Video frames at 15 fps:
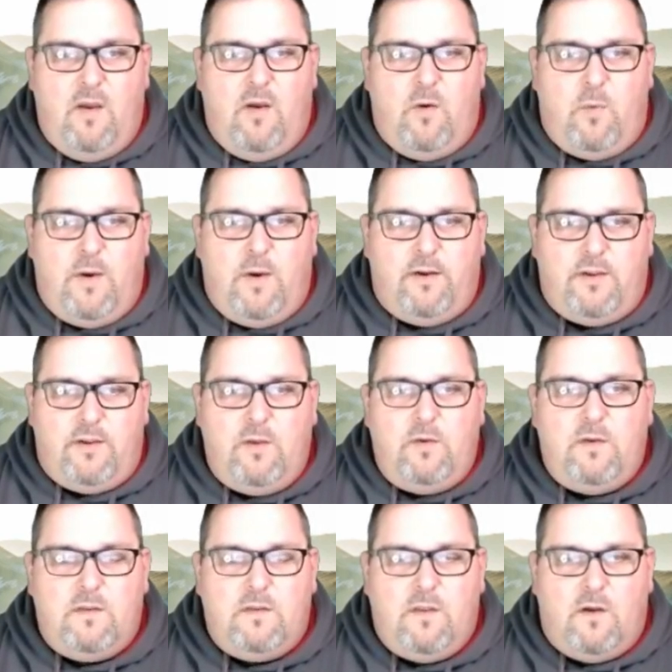where you
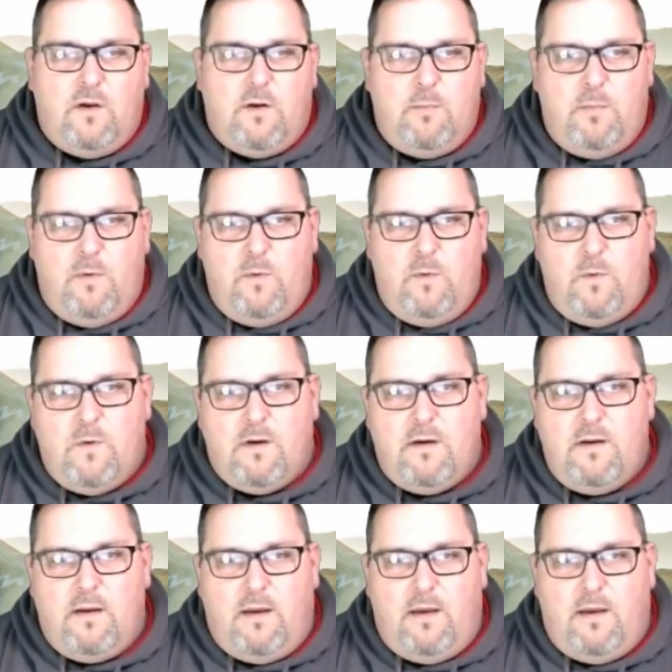can learn
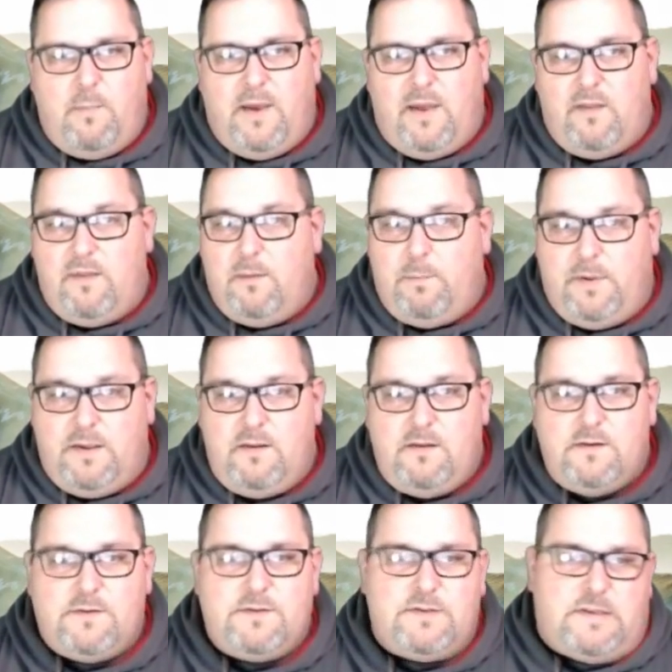more about the
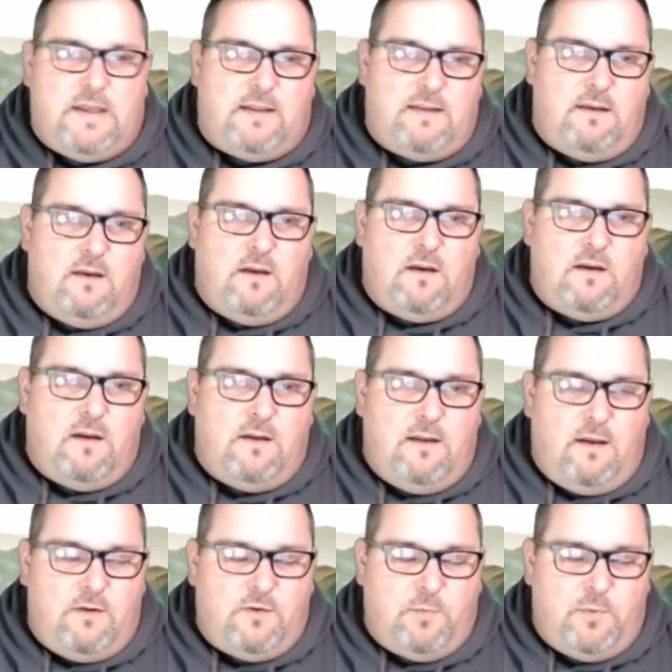pillars that the Young
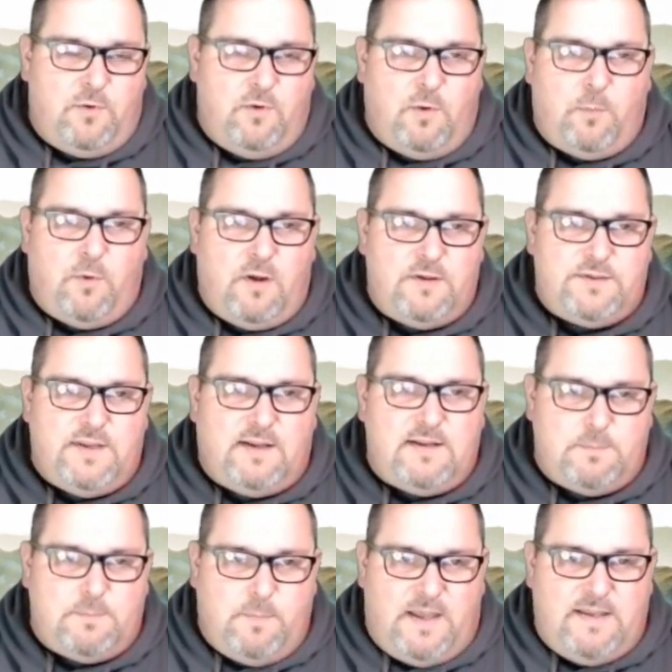Entrepreneur Project
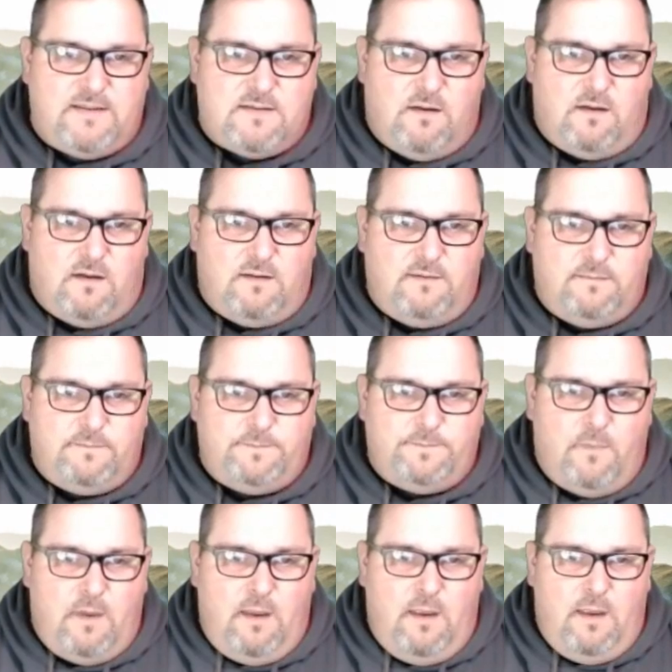is based on.
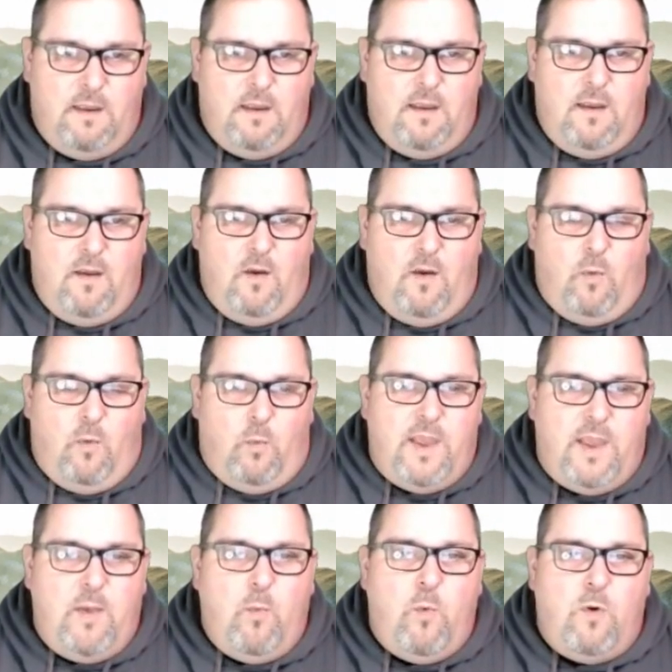
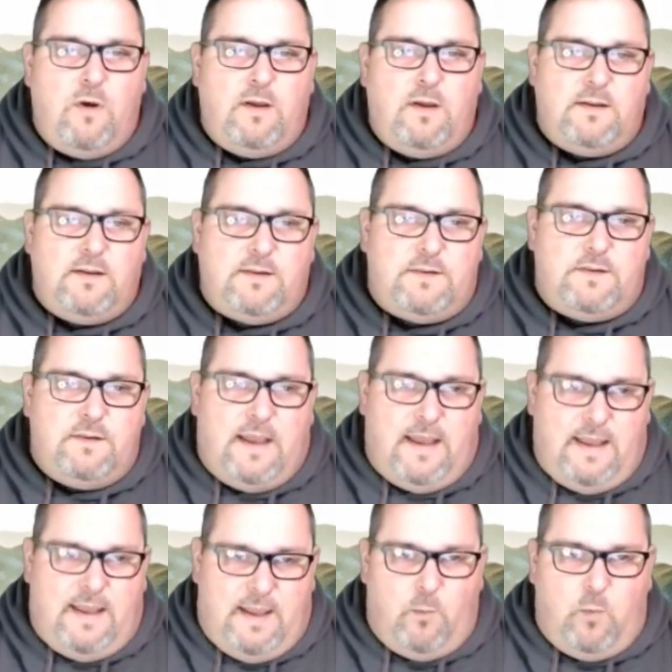We want,
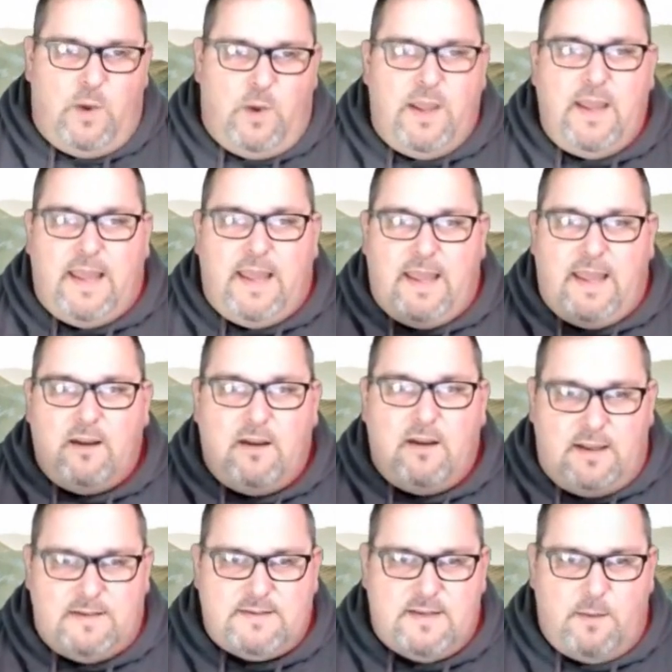we here
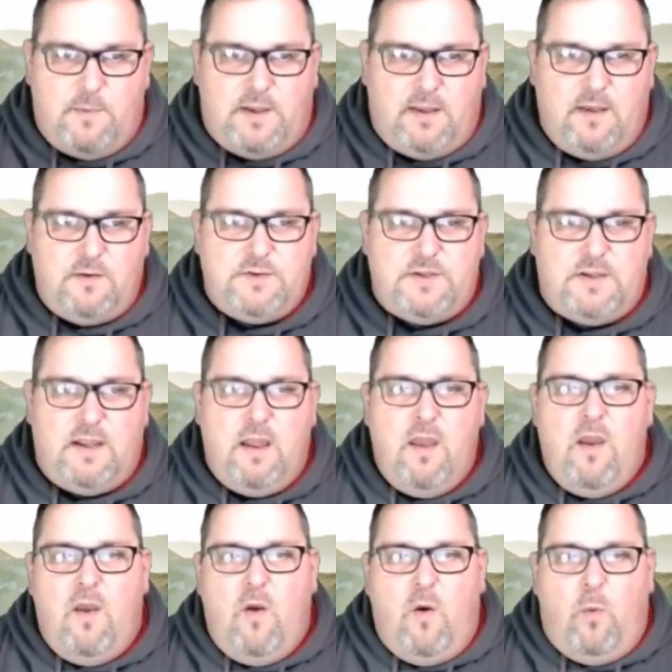at Summit Coaching,
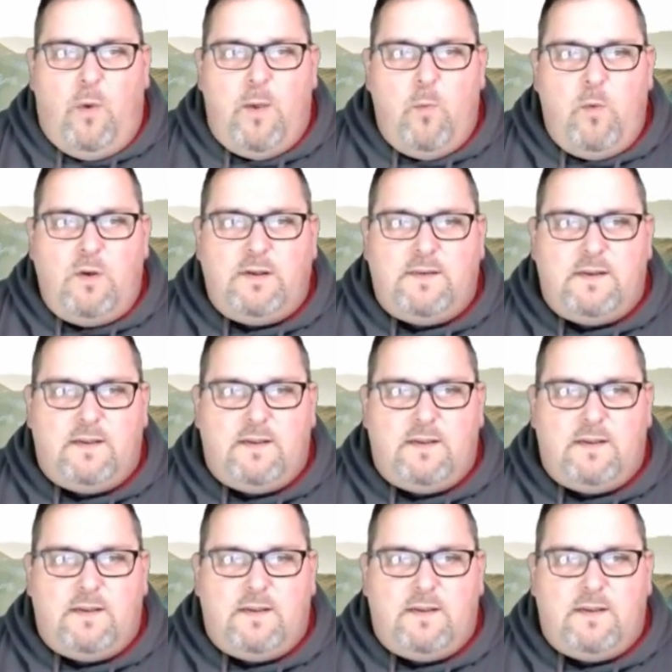we want to